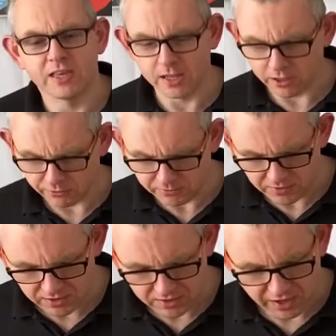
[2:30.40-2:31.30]
yellow.
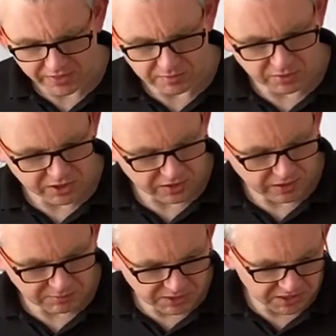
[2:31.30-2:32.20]
And then
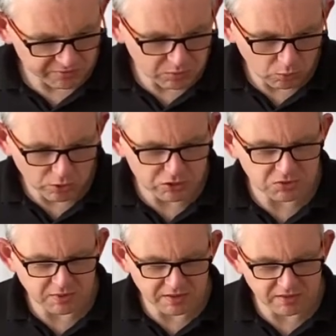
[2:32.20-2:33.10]
I'm gonna give them a wash
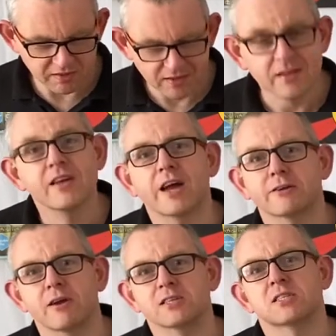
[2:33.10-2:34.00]
with
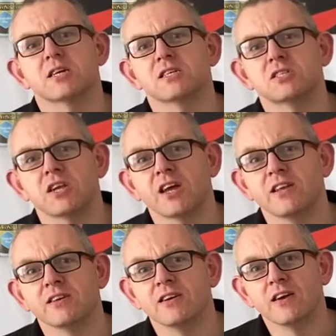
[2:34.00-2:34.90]
Agrax Earth
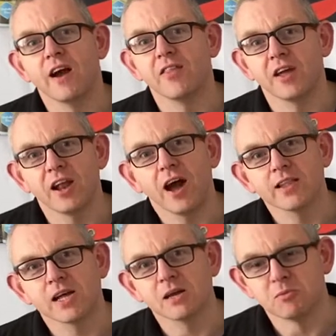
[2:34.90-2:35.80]
Shade, and then
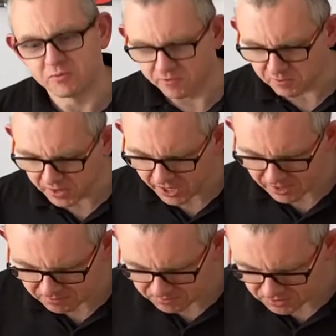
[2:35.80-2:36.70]
highlight them up from there.
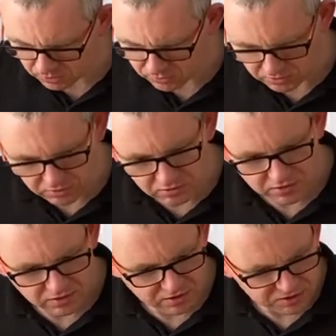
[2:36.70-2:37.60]
So we'll
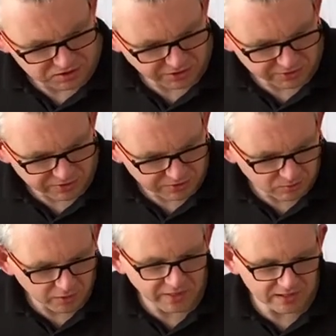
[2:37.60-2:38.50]
show you
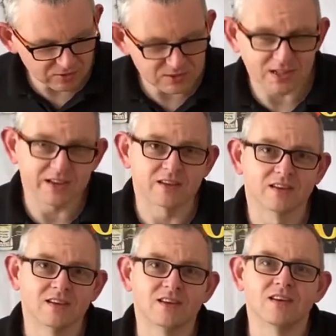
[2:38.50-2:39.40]
what that looks like
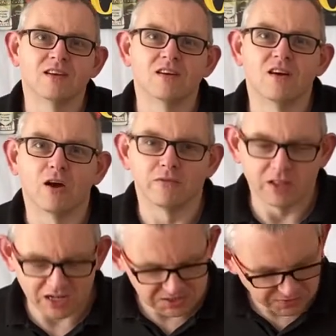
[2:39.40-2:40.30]
over the
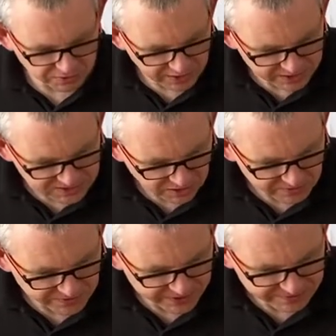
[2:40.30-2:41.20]
next few days,
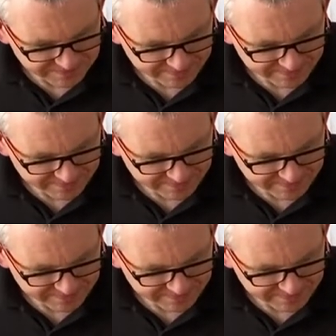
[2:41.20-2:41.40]
hopefully.